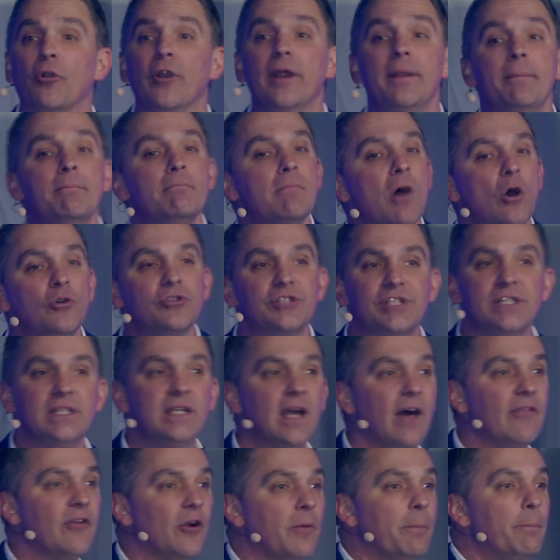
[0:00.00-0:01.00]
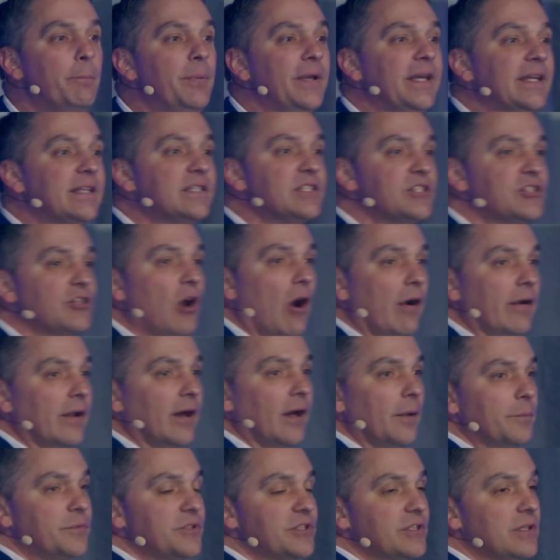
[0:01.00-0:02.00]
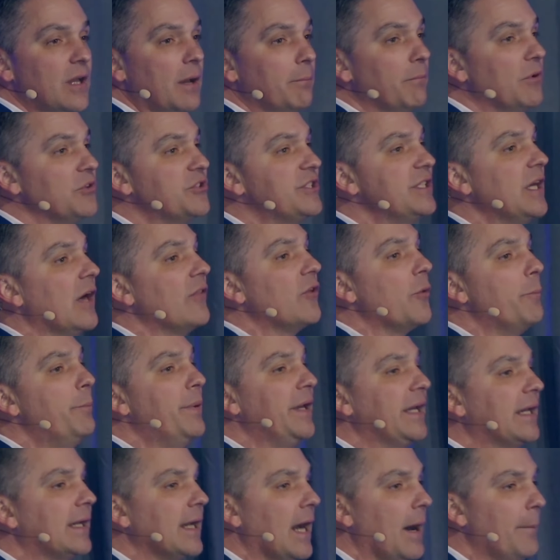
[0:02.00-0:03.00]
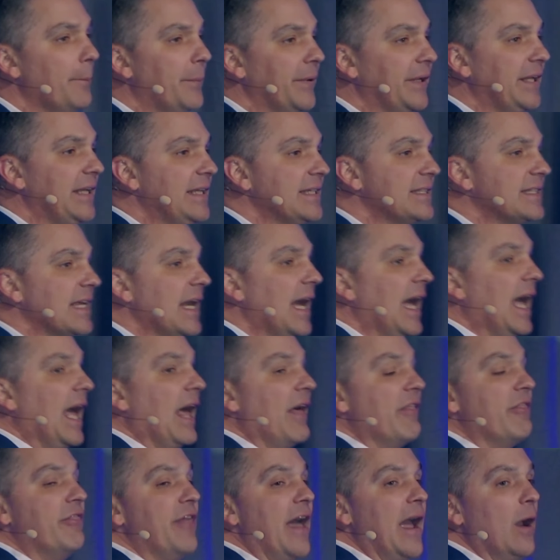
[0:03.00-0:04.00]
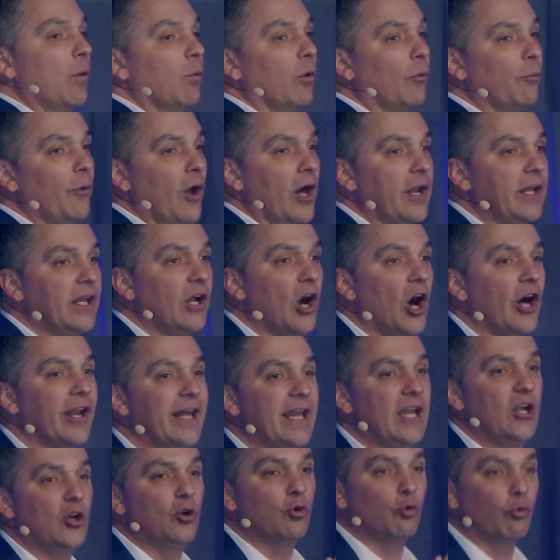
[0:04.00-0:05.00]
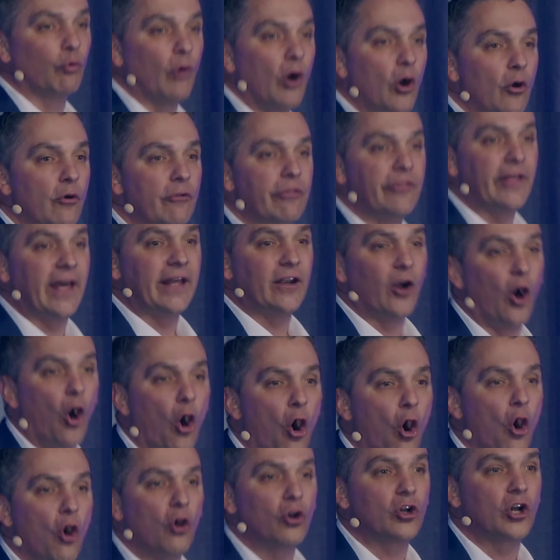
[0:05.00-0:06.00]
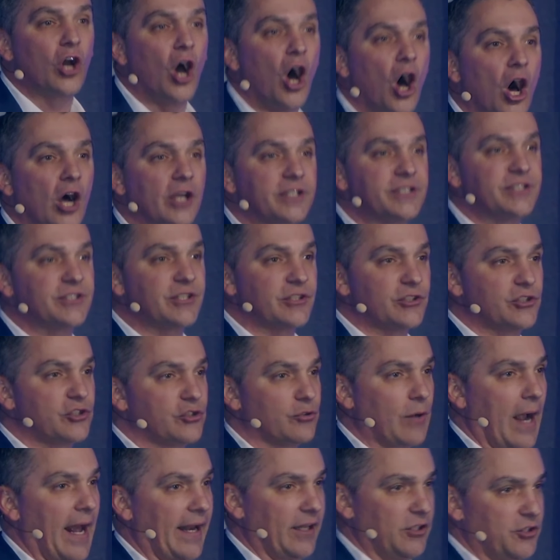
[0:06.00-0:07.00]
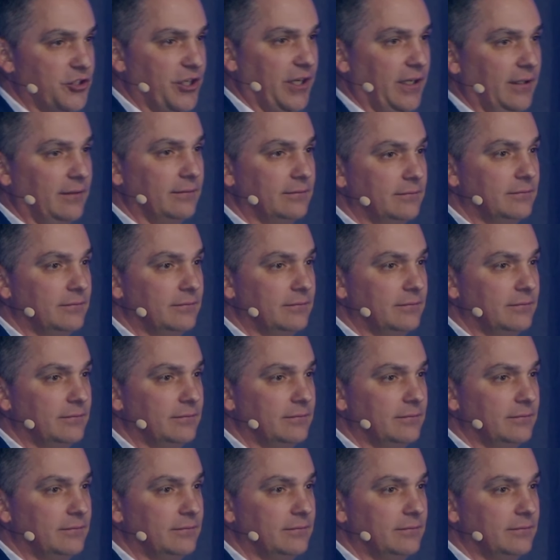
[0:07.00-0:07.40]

and most of the other big startups, most of the other big companies, they were running on a growth at all cost strategy.